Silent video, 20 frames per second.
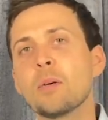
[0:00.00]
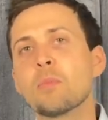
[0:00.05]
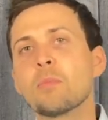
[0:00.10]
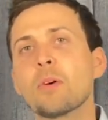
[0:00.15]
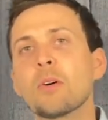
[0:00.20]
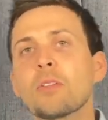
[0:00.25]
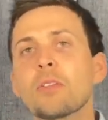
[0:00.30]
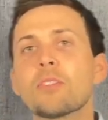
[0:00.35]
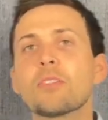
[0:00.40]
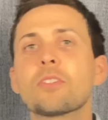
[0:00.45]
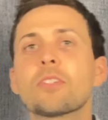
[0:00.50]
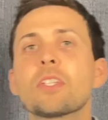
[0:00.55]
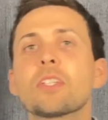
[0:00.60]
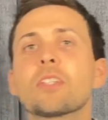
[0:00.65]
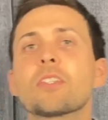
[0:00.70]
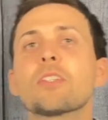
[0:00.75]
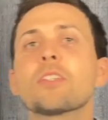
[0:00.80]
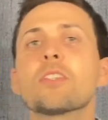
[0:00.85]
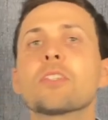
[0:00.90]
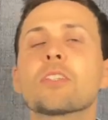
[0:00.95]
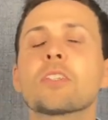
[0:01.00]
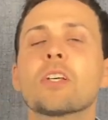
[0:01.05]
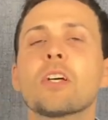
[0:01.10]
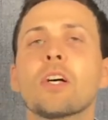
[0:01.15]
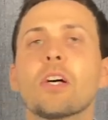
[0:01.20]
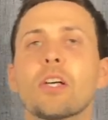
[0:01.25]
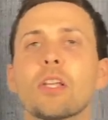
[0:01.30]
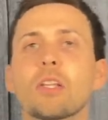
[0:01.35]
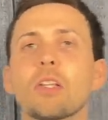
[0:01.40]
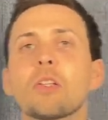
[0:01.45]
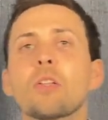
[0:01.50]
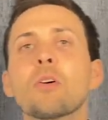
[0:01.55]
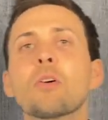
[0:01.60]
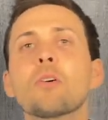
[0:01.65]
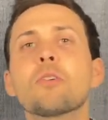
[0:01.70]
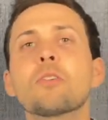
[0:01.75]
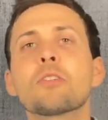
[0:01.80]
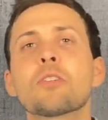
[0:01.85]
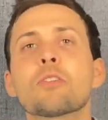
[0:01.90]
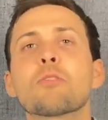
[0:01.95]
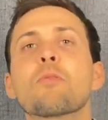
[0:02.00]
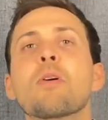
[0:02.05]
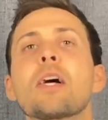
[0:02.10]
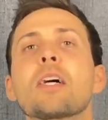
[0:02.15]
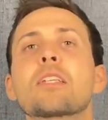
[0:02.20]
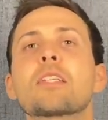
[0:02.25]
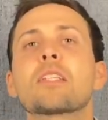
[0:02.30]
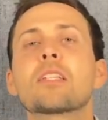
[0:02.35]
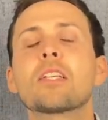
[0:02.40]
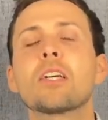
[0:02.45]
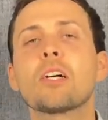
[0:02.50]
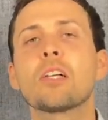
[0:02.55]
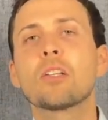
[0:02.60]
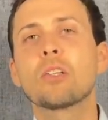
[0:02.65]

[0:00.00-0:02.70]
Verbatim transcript: Brothers and sisters, learn to rest.